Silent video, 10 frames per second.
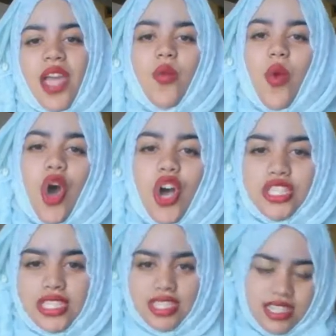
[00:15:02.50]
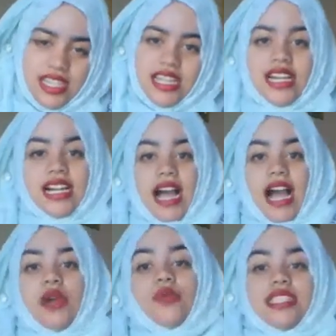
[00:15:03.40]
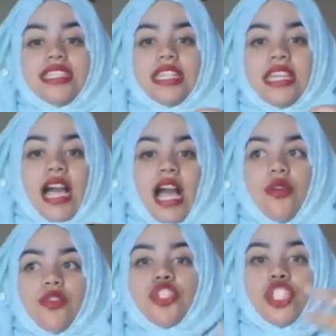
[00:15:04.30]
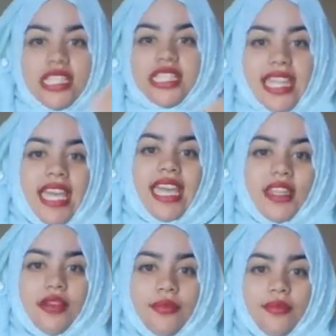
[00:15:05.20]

I was. I was shit scared.